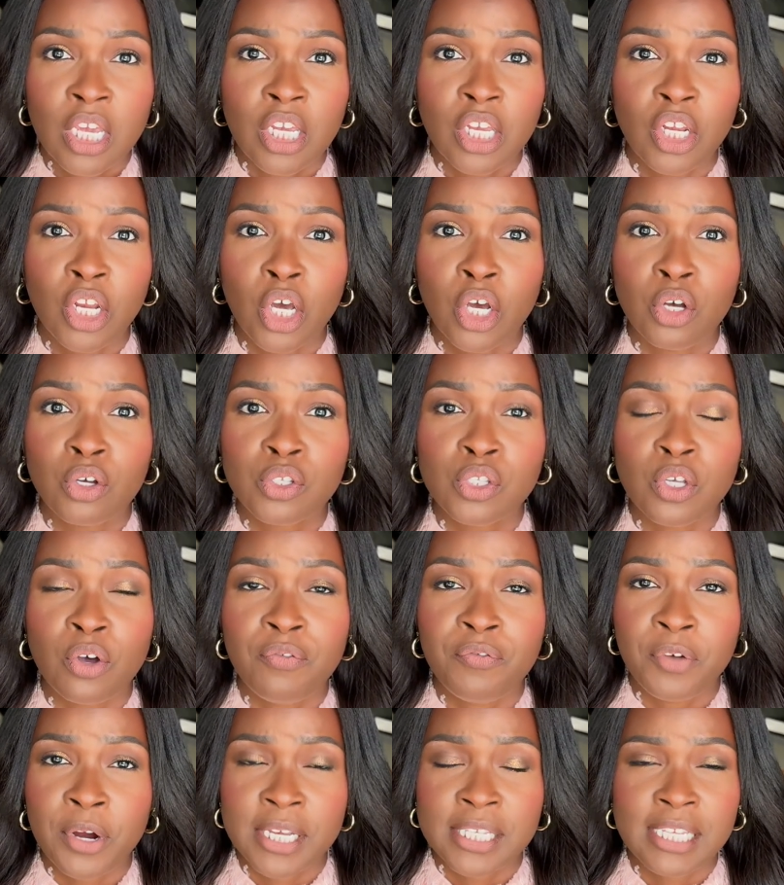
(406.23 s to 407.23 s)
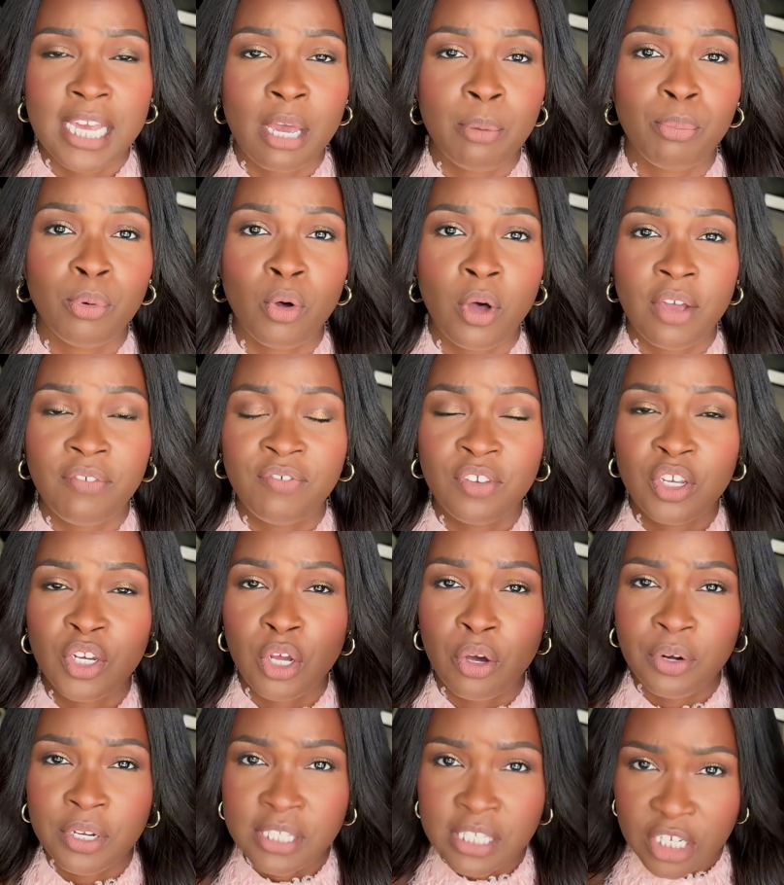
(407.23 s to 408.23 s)
So for example, if you
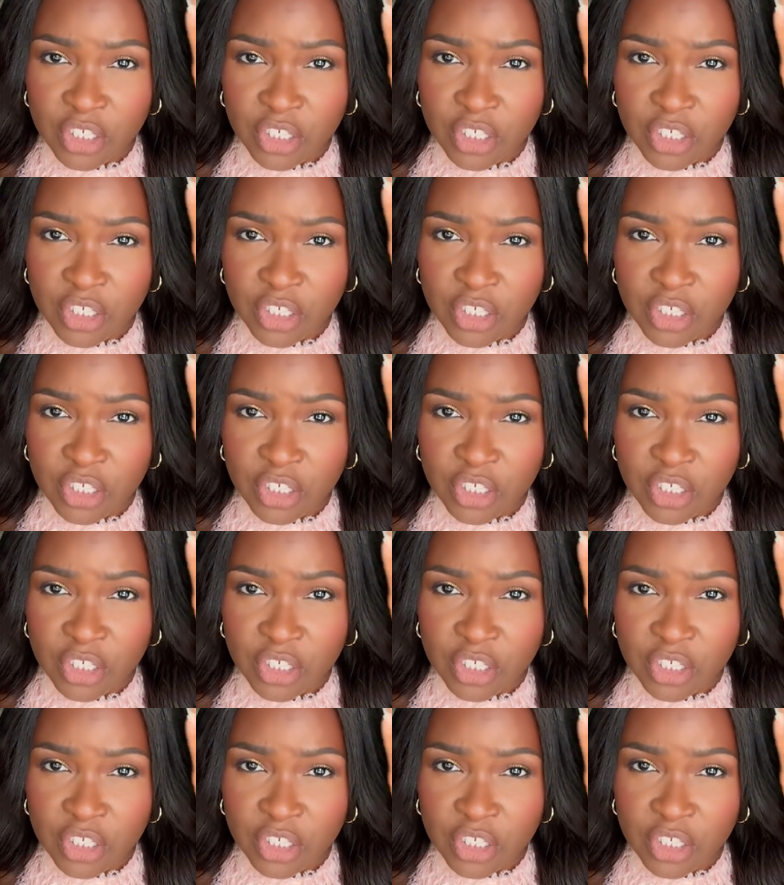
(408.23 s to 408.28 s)
notice